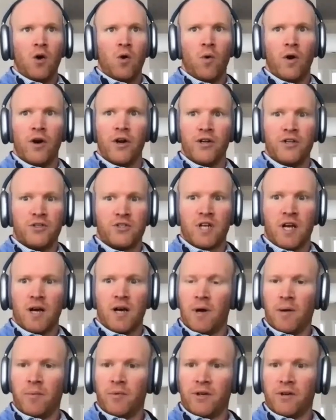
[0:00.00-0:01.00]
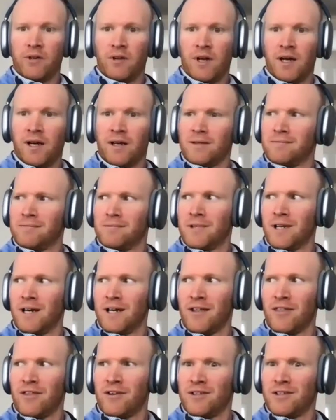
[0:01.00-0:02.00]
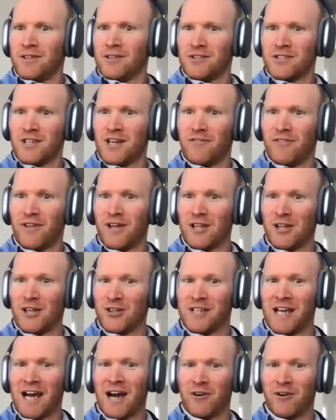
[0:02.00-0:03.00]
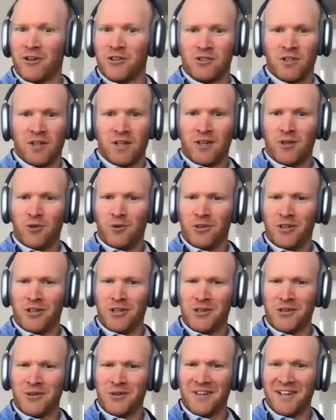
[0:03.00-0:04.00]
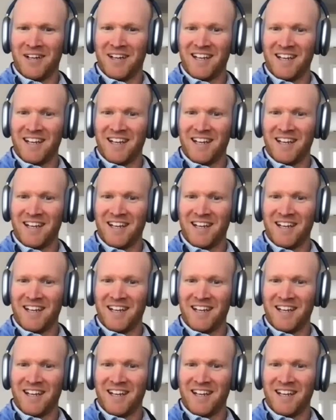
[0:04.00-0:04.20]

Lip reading: where you step up and you're like, kind of think to yourself, that little doubter's like, who are you?